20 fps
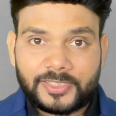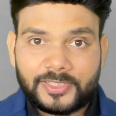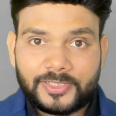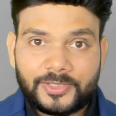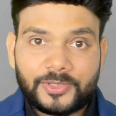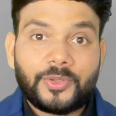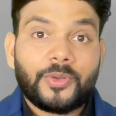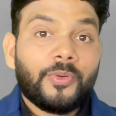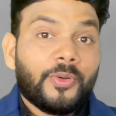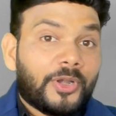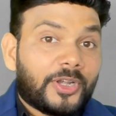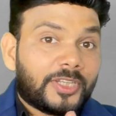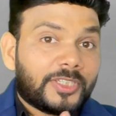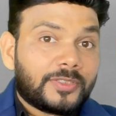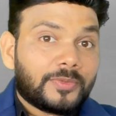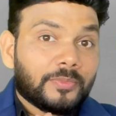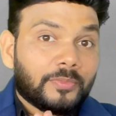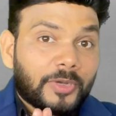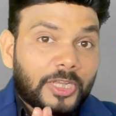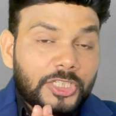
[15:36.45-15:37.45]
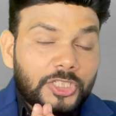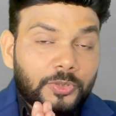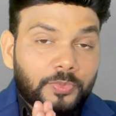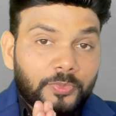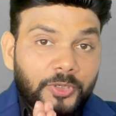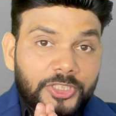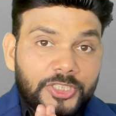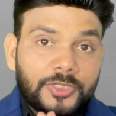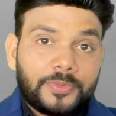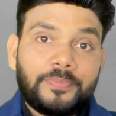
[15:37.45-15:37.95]
So it is much
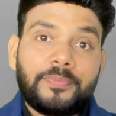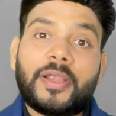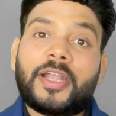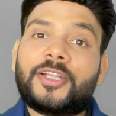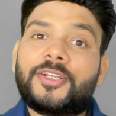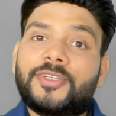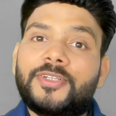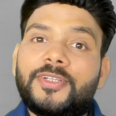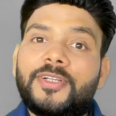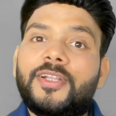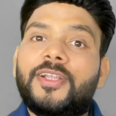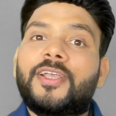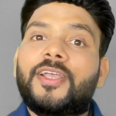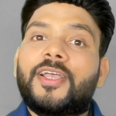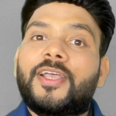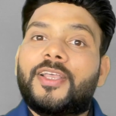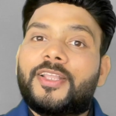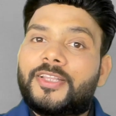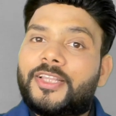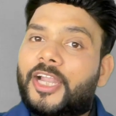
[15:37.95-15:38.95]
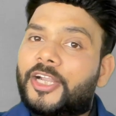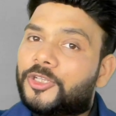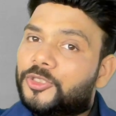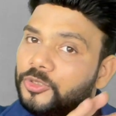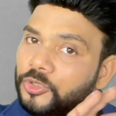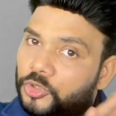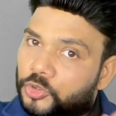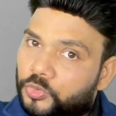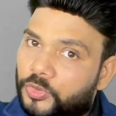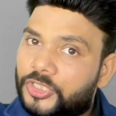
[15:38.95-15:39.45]
better that you
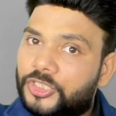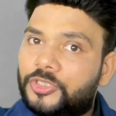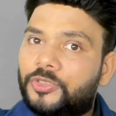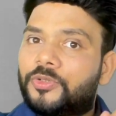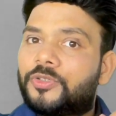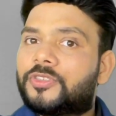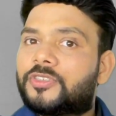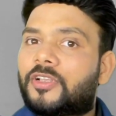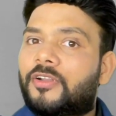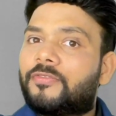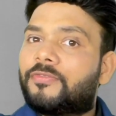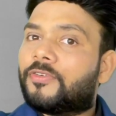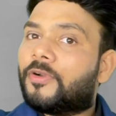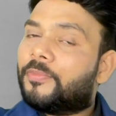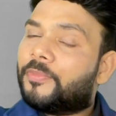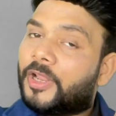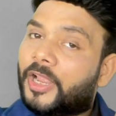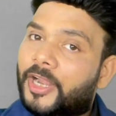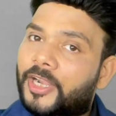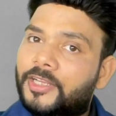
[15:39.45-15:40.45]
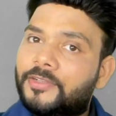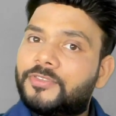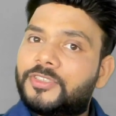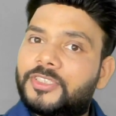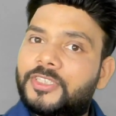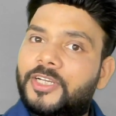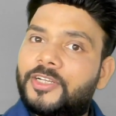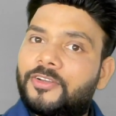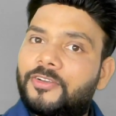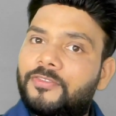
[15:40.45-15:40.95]
switch yourself from negative
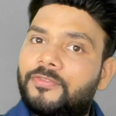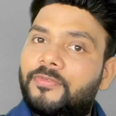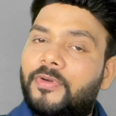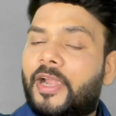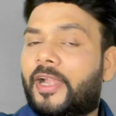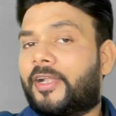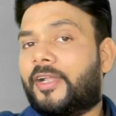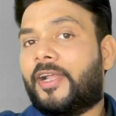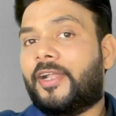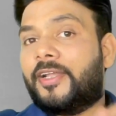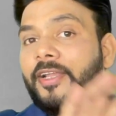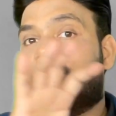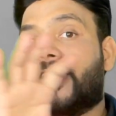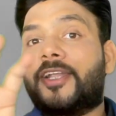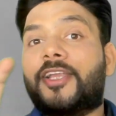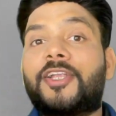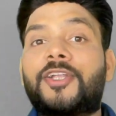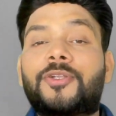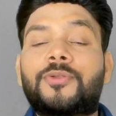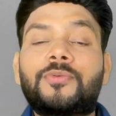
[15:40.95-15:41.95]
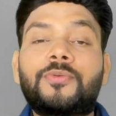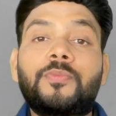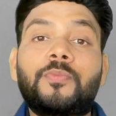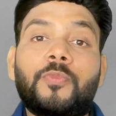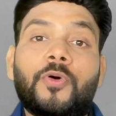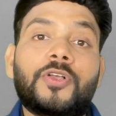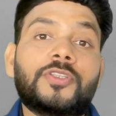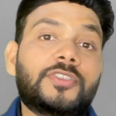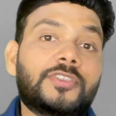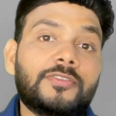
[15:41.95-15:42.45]
state of mind and get into
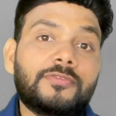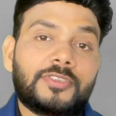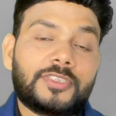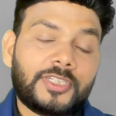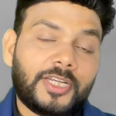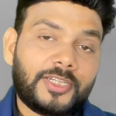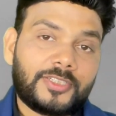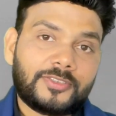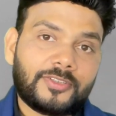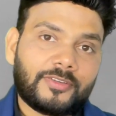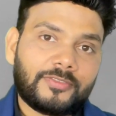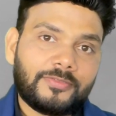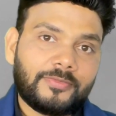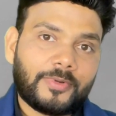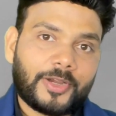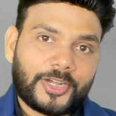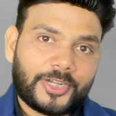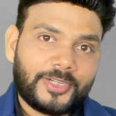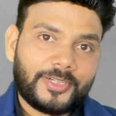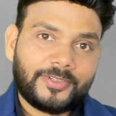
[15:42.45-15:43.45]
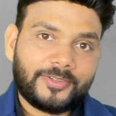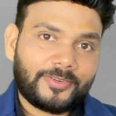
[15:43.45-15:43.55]
positive states of mind,